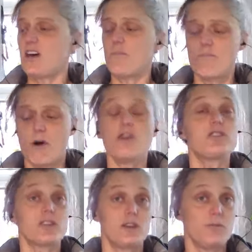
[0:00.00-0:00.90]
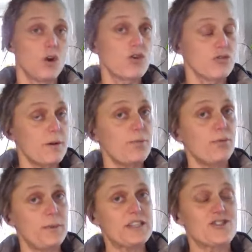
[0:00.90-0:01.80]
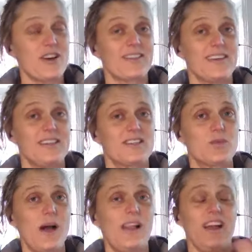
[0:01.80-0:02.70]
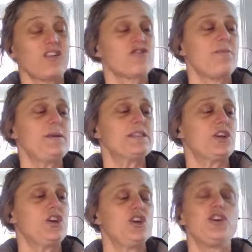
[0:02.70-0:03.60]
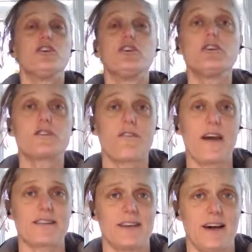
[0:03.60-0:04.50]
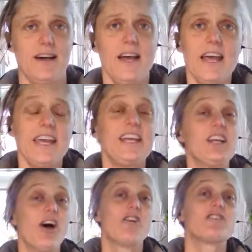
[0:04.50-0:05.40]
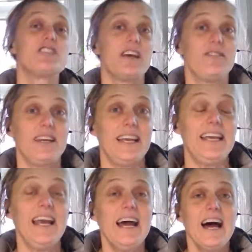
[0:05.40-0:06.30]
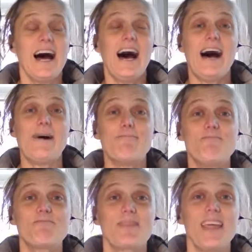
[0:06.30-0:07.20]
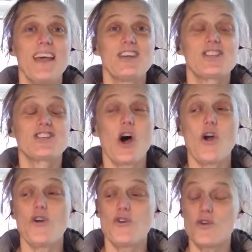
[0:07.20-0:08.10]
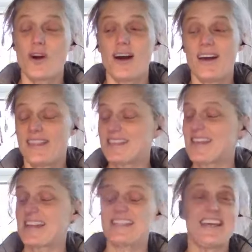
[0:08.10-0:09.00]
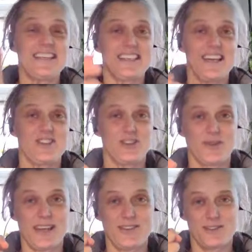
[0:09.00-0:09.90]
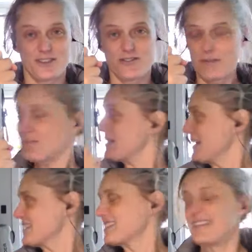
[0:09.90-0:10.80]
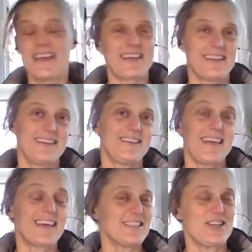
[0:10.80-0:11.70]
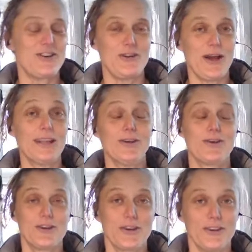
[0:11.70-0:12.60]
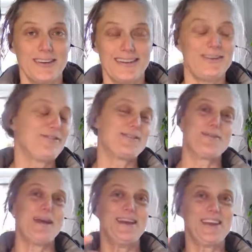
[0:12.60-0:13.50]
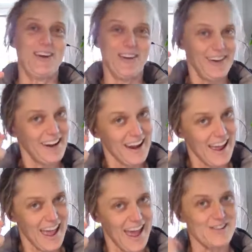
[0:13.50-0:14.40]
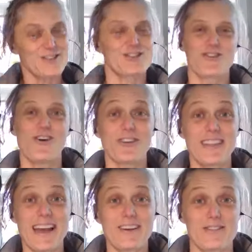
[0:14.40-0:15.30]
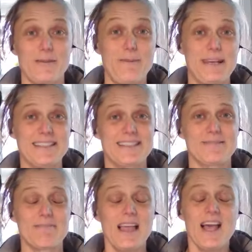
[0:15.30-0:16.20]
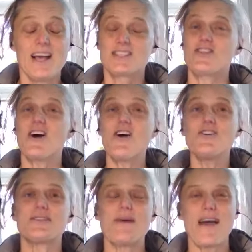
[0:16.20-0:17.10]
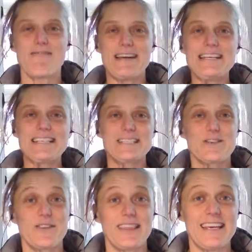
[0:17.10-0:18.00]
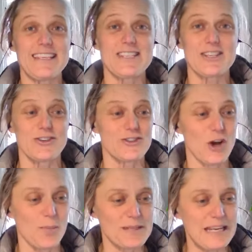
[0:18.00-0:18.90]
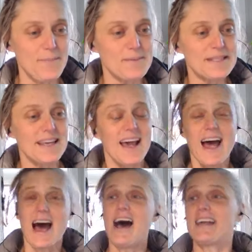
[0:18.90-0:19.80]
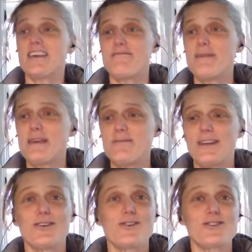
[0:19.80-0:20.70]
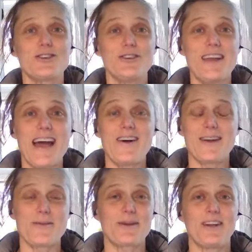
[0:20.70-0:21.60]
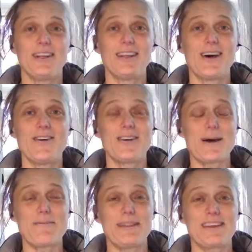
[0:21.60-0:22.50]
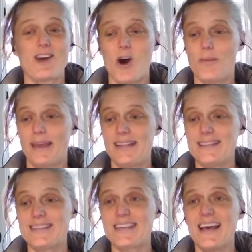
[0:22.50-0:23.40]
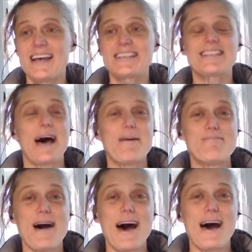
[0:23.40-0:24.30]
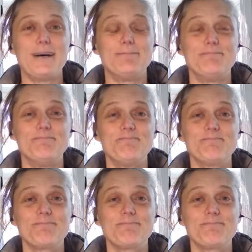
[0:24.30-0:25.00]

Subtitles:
most of them, your grip will be strengthened as well. And grip is a huge factor in longevity. So there's that test they do where they do the grip test, and they can tell you how long you're going to live depending on how strong that grip is. So those are my reasons for these two top tips. Give me a minute or two now, and I'm going to load up in the comments some